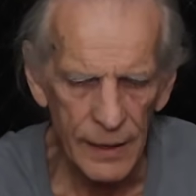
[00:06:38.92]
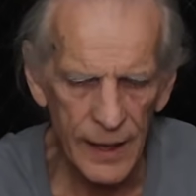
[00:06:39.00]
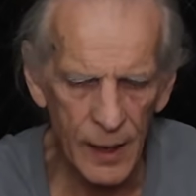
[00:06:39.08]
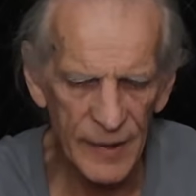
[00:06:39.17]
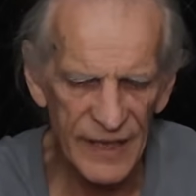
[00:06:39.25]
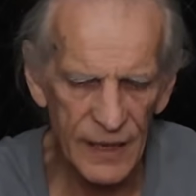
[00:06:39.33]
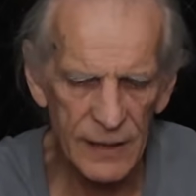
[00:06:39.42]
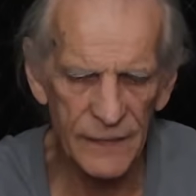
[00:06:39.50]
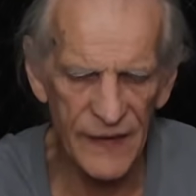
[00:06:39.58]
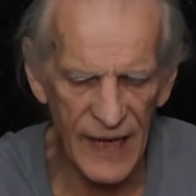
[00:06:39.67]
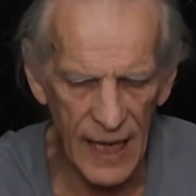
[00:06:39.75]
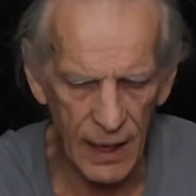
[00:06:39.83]
Now, because
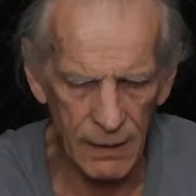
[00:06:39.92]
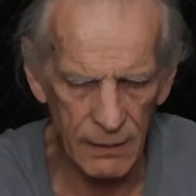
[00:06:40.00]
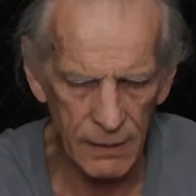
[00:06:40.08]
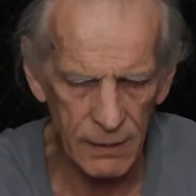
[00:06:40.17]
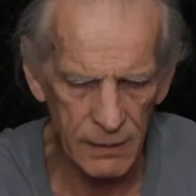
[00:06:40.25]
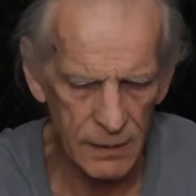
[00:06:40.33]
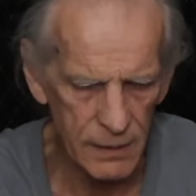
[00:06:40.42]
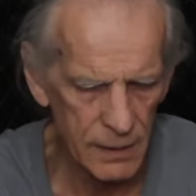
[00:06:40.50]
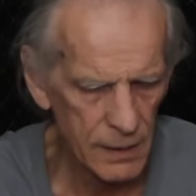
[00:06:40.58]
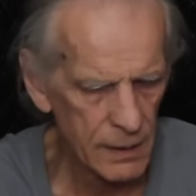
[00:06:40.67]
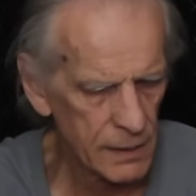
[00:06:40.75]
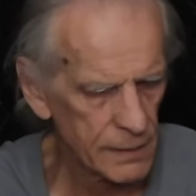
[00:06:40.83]
of that,
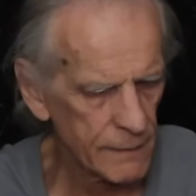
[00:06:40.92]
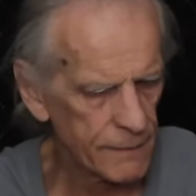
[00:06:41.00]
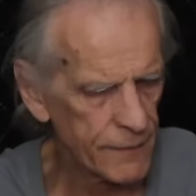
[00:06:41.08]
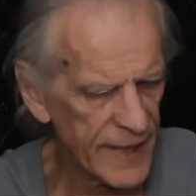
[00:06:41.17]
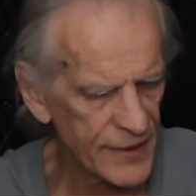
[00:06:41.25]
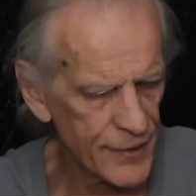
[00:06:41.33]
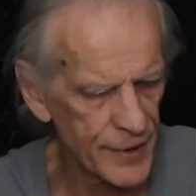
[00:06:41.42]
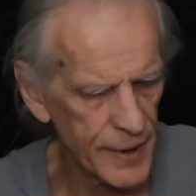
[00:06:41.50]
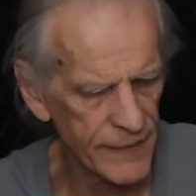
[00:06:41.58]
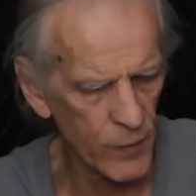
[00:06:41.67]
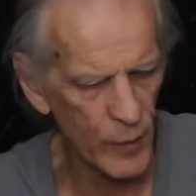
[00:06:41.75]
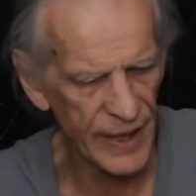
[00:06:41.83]
frets are
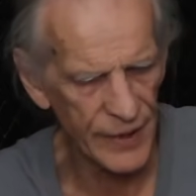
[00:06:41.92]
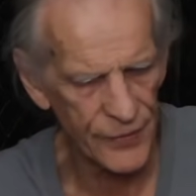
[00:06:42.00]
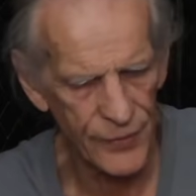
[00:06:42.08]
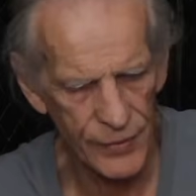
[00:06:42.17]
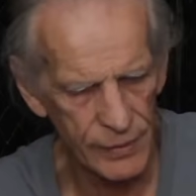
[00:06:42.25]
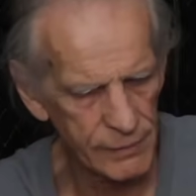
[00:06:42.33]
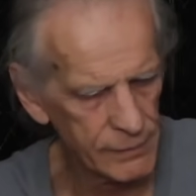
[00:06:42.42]
different widths,